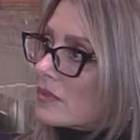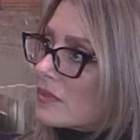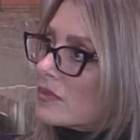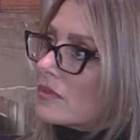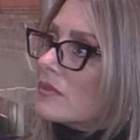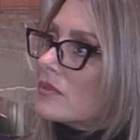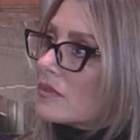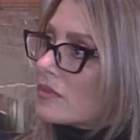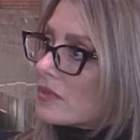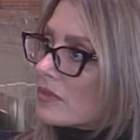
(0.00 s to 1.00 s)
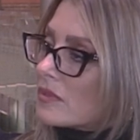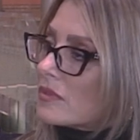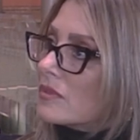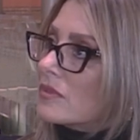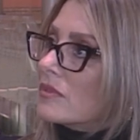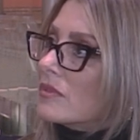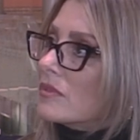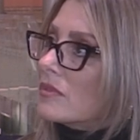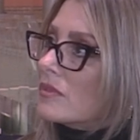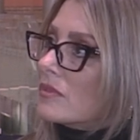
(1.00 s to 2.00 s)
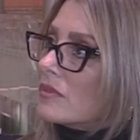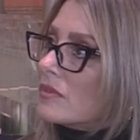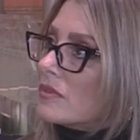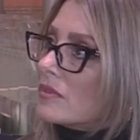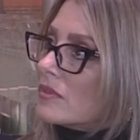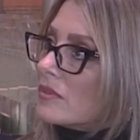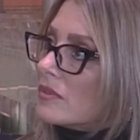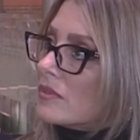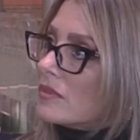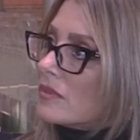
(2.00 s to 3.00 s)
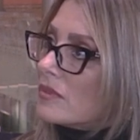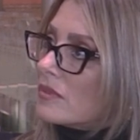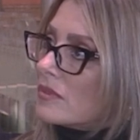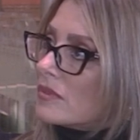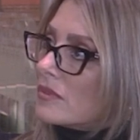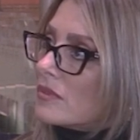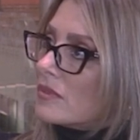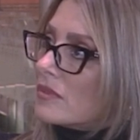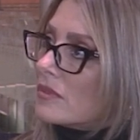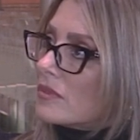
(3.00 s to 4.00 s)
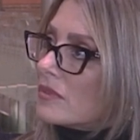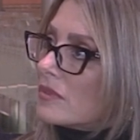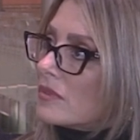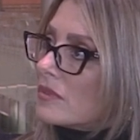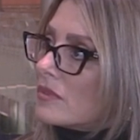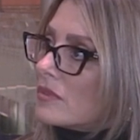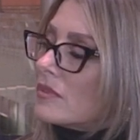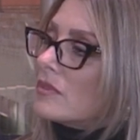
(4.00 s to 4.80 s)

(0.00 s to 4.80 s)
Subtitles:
This person isn't speaking.